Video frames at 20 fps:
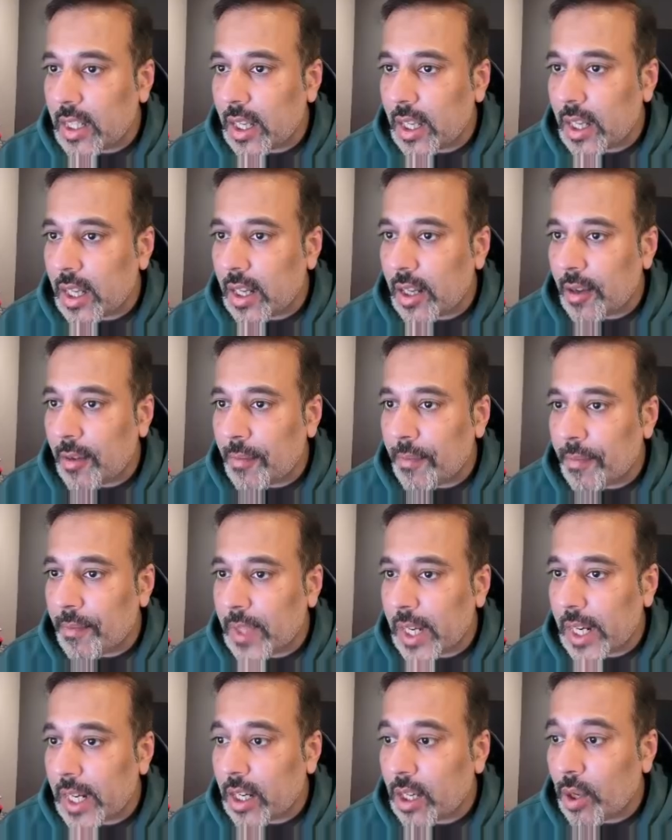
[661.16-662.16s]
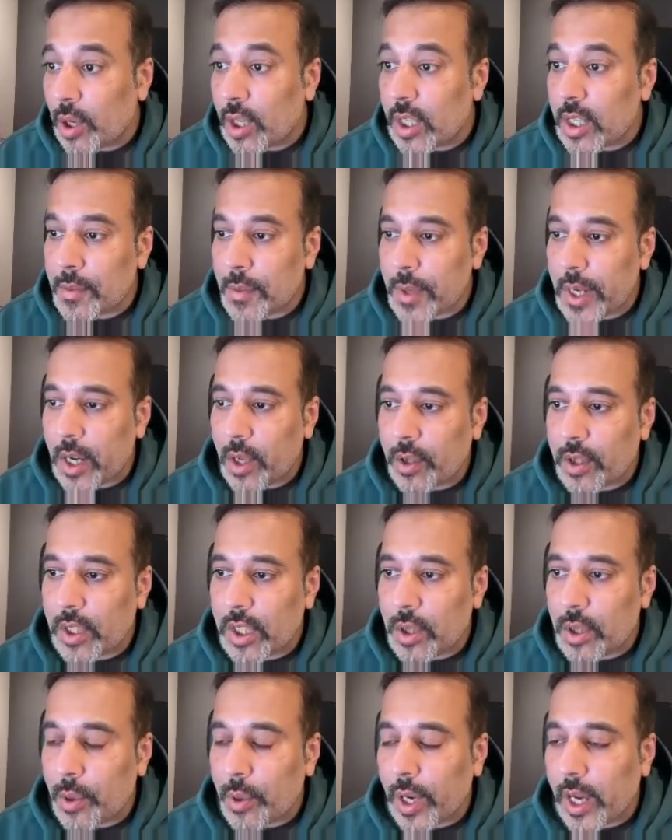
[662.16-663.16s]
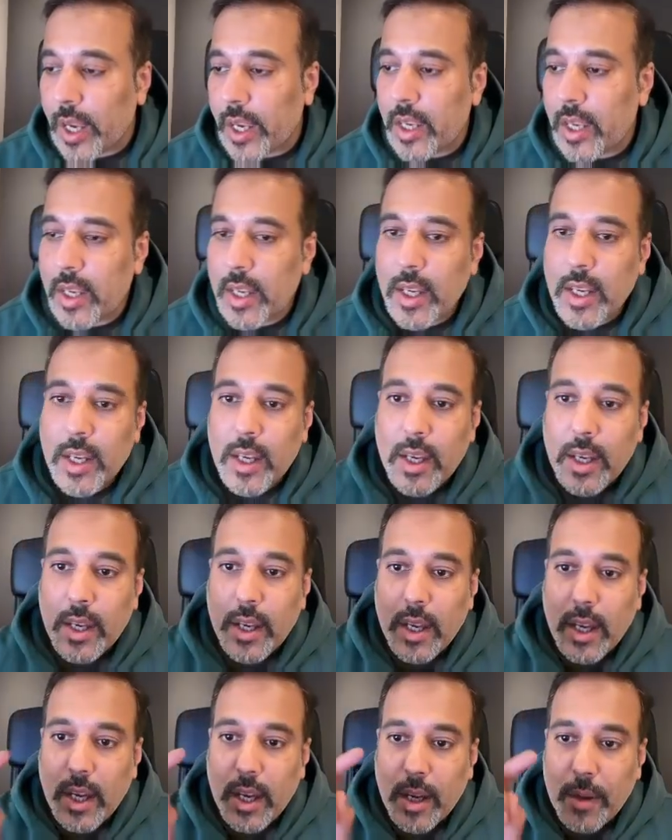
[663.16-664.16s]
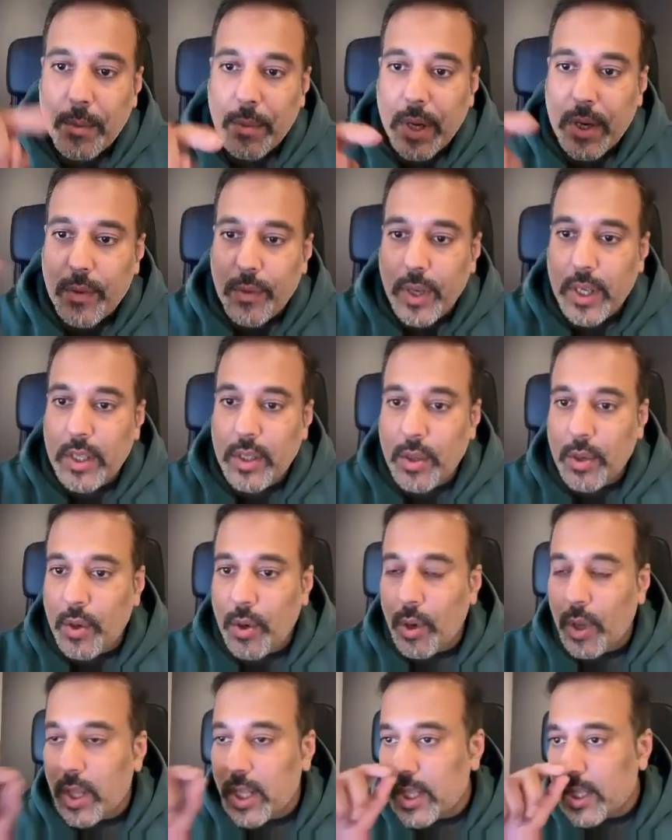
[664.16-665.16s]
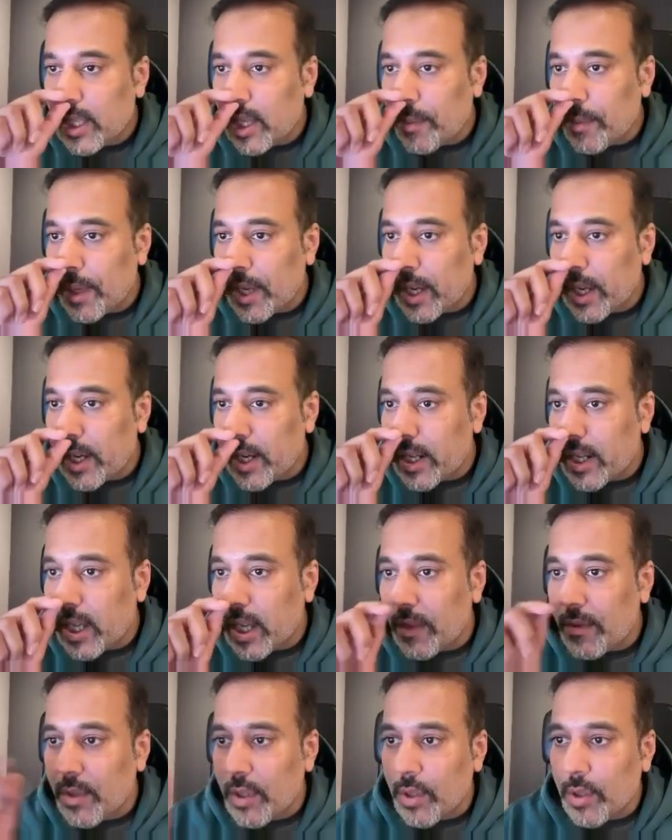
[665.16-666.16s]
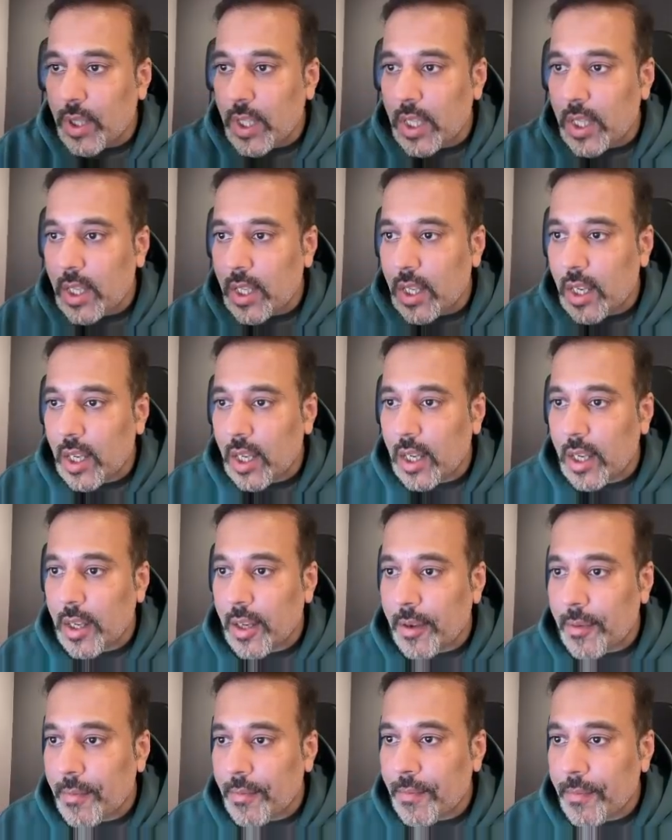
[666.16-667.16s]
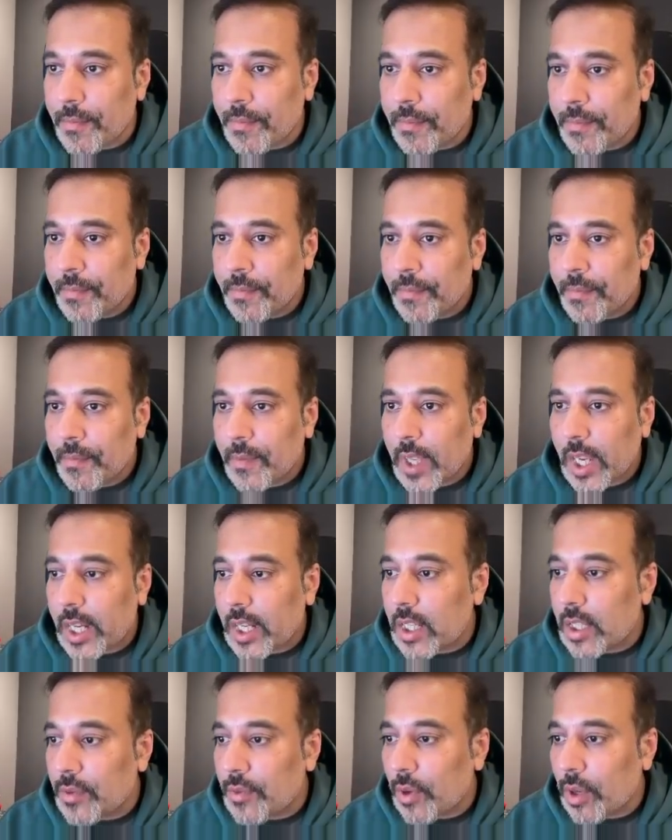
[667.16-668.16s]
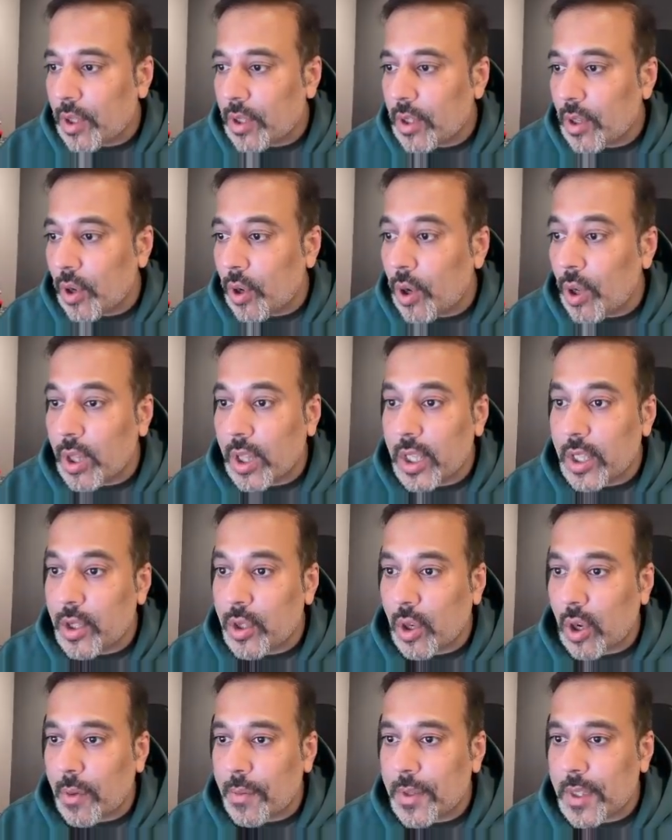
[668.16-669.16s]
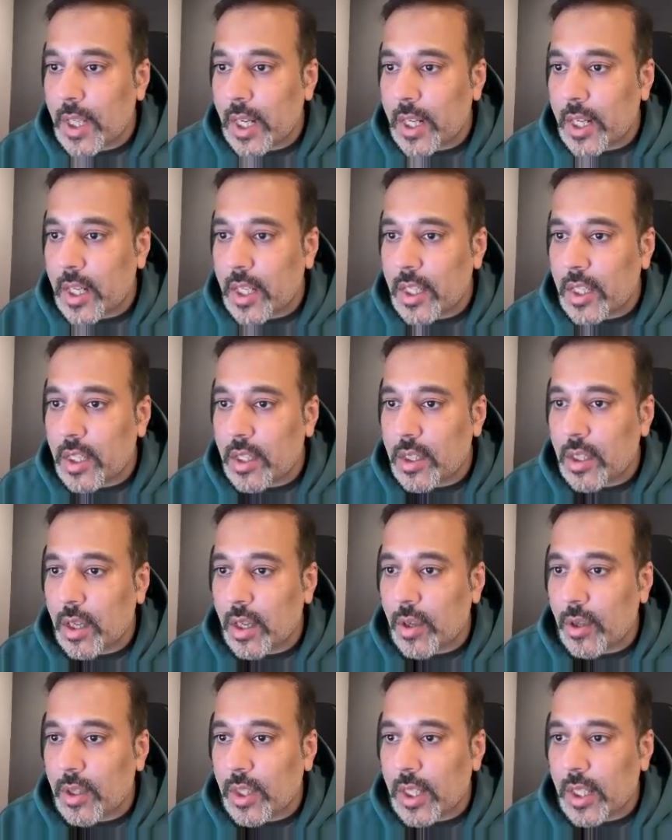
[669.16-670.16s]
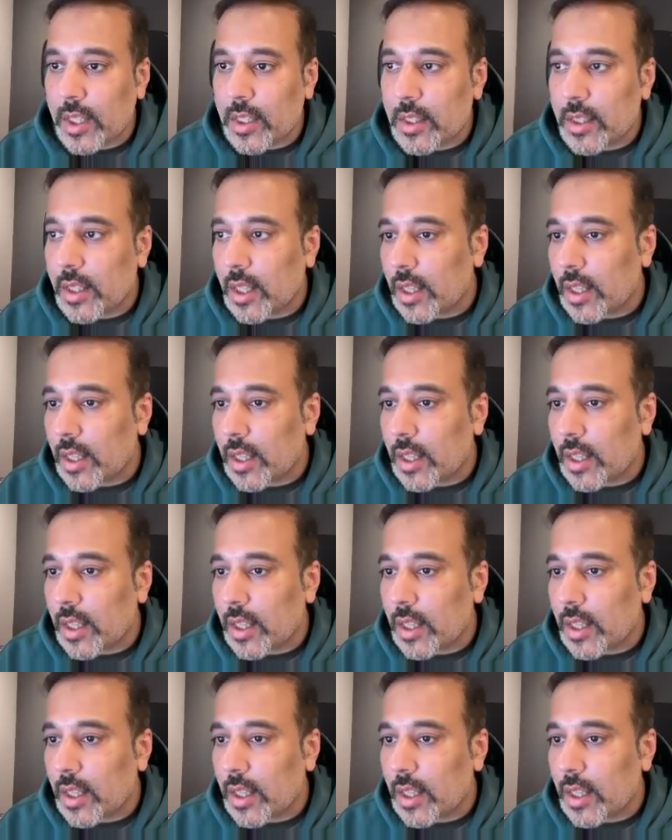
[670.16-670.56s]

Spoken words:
that are not displayed on the UI, but when you call this API, it gives you the IDs for all the shops that are registered on this